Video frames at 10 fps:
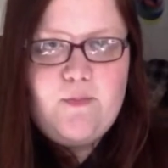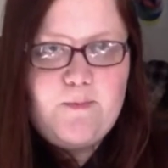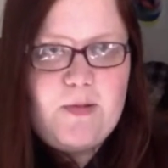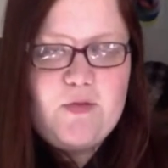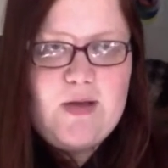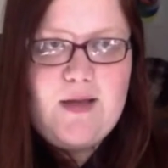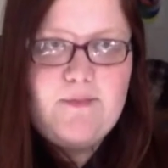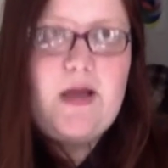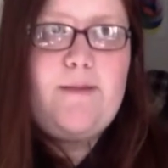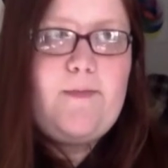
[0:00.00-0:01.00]
by the way,
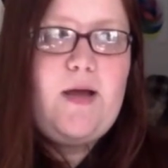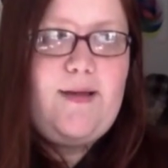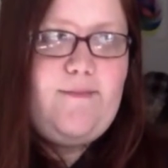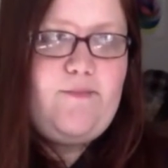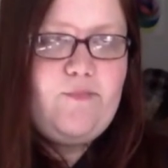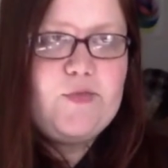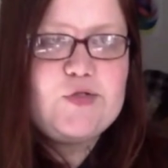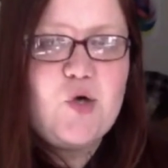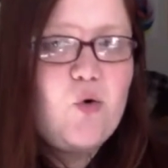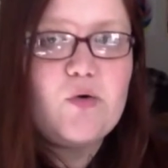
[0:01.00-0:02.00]
I'm
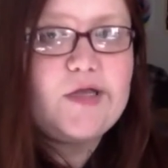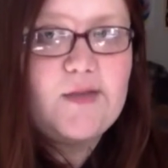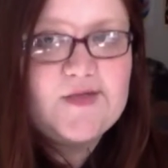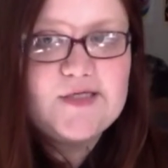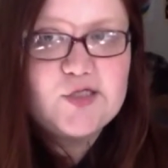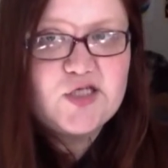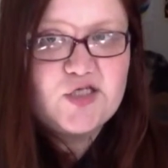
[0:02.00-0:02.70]
totally in a position